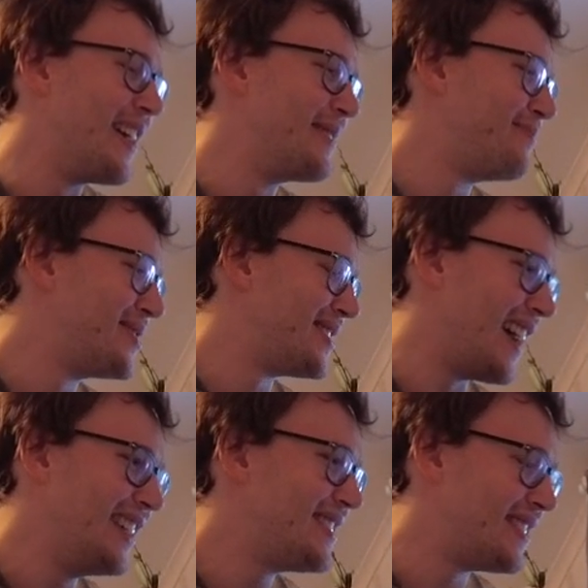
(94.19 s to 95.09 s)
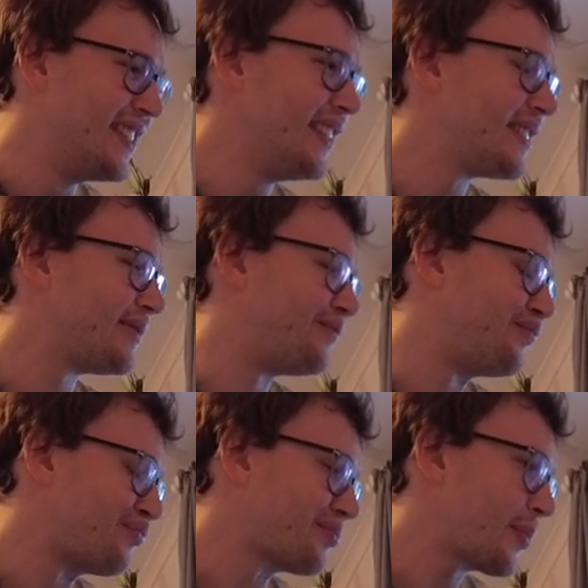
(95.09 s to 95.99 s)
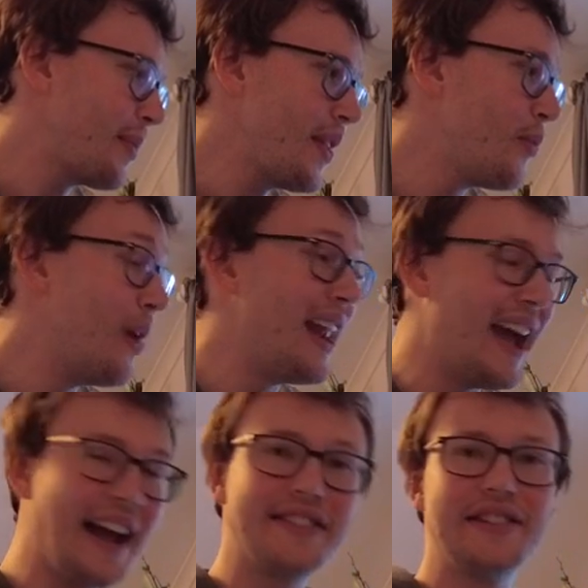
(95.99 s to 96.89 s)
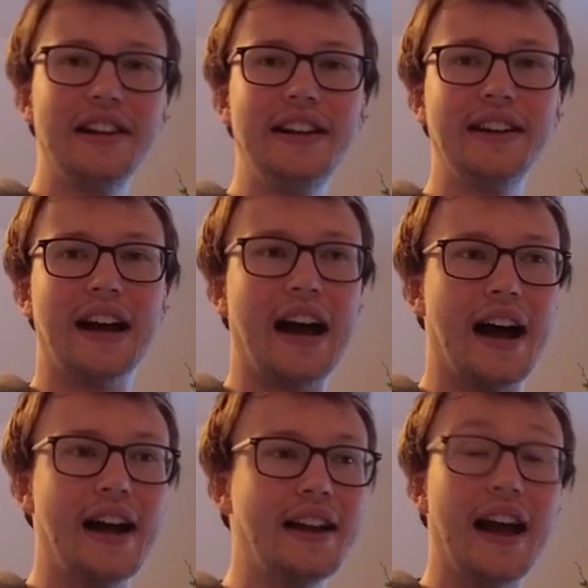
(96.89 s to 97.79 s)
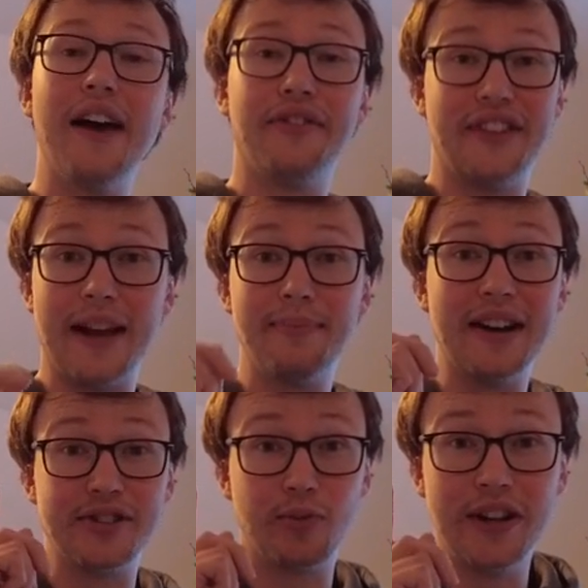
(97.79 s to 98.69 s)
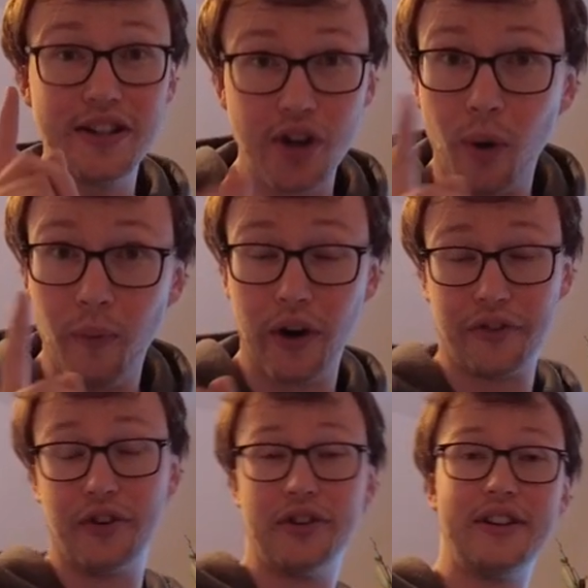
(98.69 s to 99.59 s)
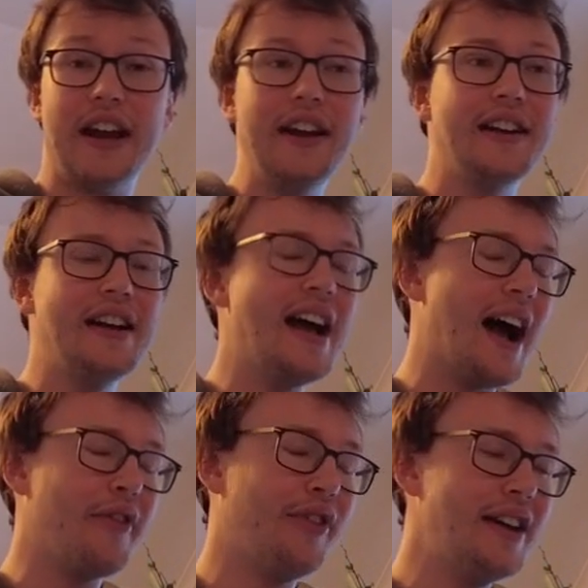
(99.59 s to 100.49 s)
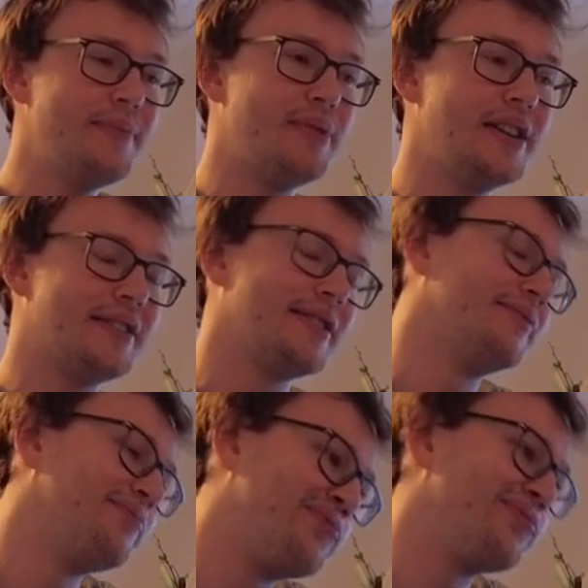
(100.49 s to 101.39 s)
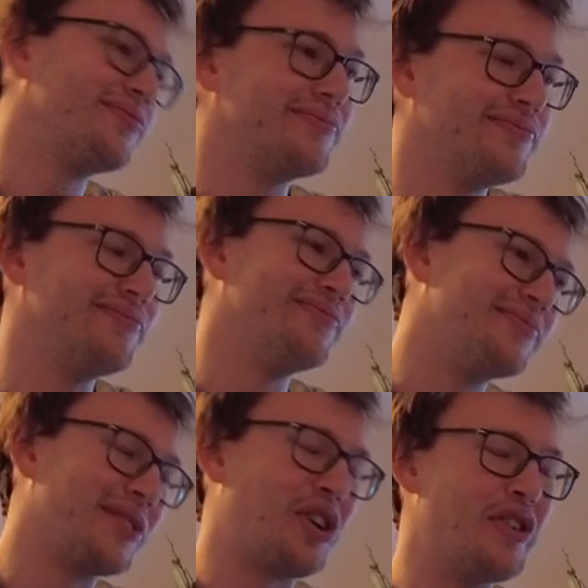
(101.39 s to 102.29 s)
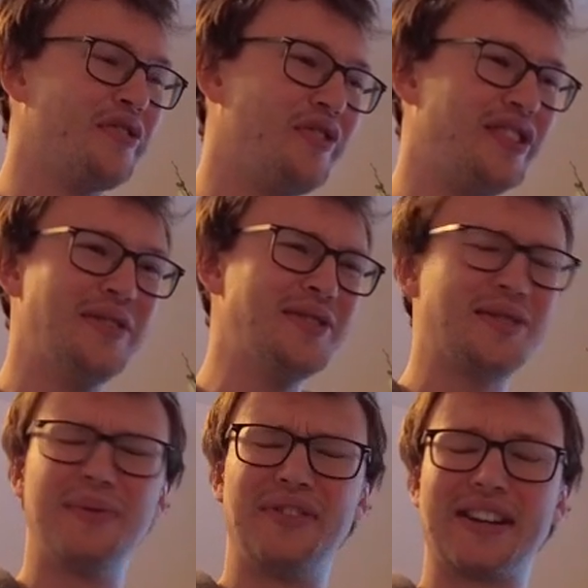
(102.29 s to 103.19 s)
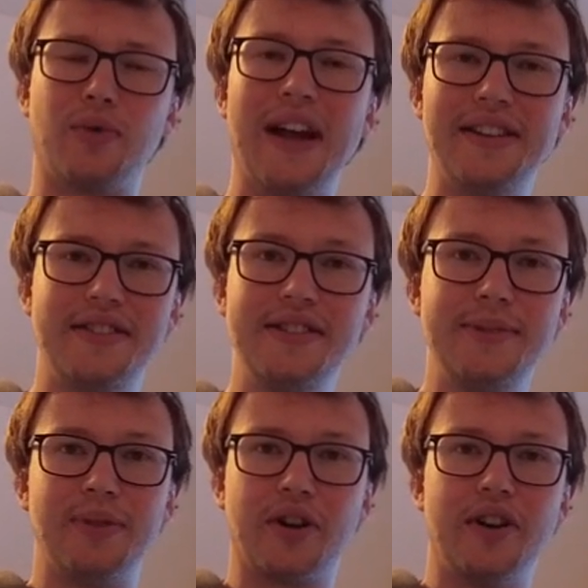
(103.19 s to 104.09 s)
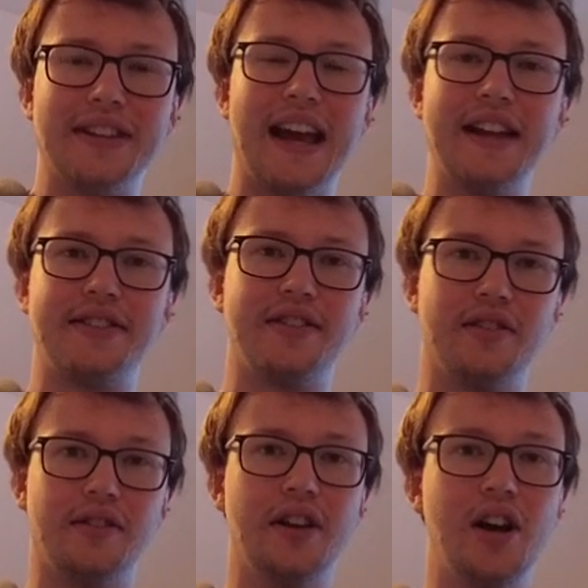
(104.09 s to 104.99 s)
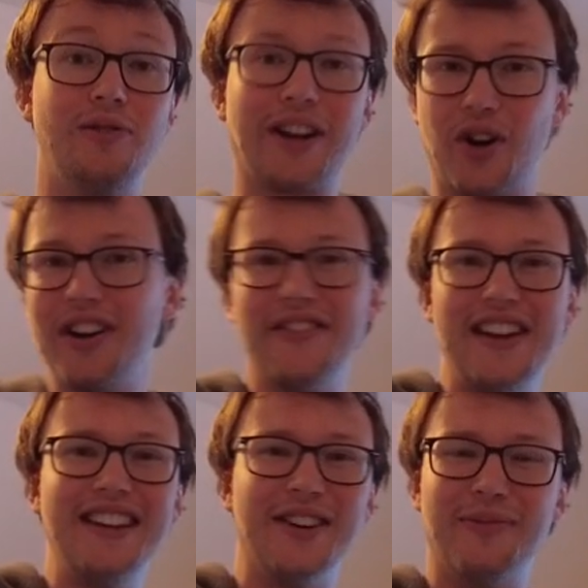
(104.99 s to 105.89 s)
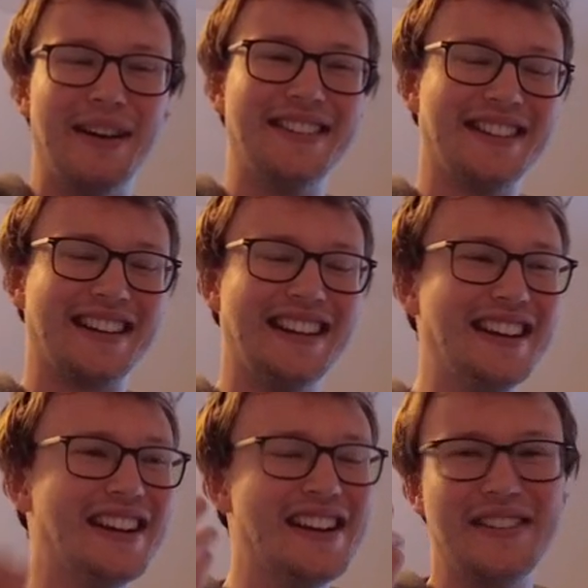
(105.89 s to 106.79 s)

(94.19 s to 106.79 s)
and besides this, well, actually I have done my Swedish homework for today. I felt a bit confused with the questions because I had to record a video basically